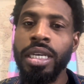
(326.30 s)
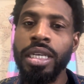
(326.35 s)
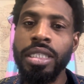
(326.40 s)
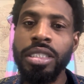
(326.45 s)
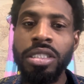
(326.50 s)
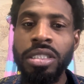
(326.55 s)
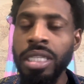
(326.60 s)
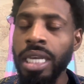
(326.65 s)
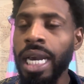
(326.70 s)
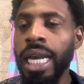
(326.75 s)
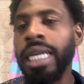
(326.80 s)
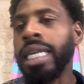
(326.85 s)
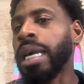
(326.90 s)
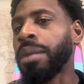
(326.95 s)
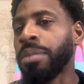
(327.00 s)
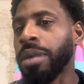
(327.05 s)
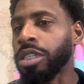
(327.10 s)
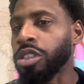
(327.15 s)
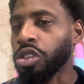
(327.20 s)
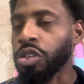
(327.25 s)
Now I got
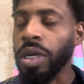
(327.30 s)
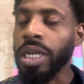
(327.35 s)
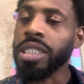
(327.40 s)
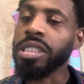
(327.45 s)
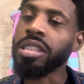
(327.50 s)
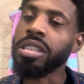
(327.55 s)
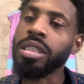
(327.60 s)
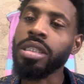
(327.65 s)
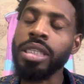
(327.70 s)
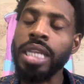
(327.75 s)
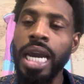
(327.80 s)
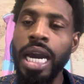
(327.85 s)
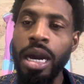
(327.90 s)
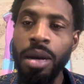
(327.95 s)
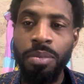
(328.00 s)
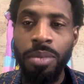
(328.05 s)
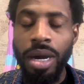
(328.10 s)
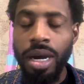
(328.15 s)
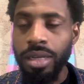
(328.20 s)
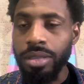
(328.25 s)
my strategy. Now
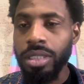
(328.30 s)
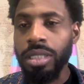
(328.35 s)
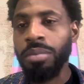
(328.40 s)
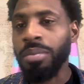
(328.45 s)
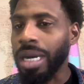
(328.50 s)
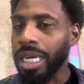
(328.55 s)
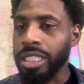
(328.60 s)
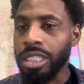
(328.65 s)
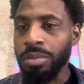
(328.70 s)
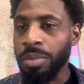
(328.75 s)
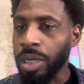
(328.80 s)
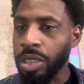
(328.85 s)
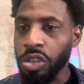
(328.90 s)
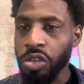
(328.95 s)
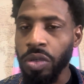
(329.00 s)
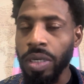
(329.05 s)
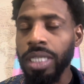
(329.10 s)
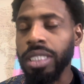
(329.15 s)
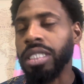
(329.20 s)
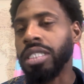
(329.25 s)
I'm optimizing my
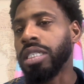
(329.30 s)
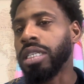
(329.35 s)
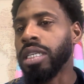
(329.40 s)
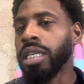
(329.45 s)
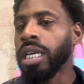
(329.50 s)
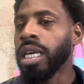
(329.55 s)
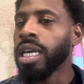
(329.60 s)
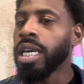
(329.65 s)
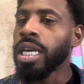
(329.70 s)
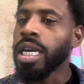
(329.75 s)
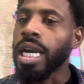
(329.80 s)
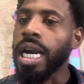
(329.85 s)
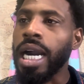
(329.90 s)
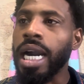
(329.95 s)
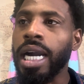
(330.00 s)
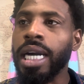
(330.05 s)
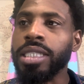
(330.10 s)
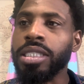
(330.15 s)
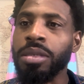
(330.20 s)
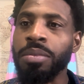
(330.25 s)
strategy.
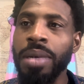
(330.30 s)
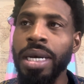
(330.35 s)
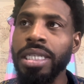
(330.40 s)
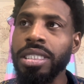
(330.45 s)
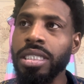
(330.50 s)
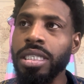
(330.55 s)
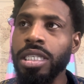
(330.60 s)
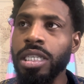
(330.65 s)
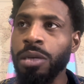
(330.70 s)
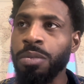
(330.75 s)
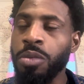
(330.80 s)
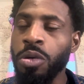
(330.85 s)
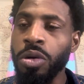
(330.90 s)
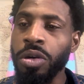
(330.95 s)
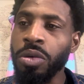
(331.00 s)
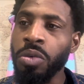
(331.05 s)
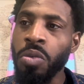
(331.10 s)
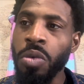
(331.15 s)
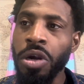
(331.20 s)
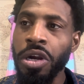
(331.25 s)
I optimize it to a
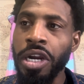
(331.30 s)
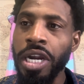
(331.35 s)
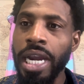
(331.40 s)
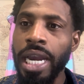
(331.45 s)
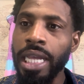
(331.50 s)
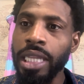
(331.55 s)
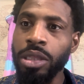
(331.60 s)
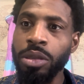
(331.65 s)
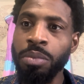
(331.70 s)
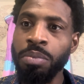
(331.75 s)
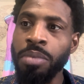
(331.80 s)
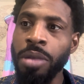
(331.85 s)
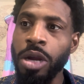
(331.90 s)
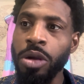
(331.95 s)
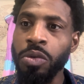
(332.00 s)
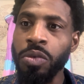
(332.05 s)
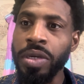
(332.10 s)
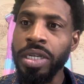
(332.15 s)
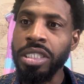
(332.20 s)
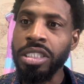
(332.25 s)
point where my
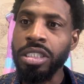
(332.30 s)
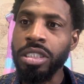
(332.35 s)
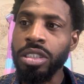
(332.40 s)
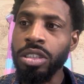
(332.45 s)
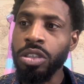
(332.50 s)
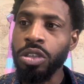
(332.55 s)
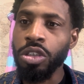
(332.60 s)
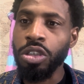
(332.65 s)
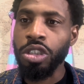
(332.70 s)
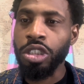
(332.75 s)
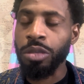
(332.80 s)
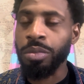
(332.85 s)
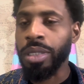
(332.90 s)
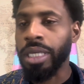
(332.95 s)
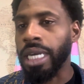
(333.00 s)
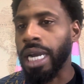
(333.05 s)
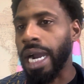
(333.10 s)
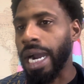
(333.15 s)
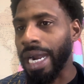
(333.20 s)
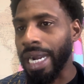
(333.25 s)
risk used to be
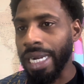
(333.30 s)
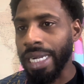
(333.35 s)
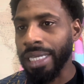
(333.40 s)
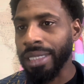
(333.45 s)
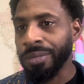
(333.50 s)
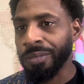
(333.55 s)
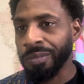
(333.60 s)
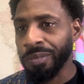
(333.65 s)
high.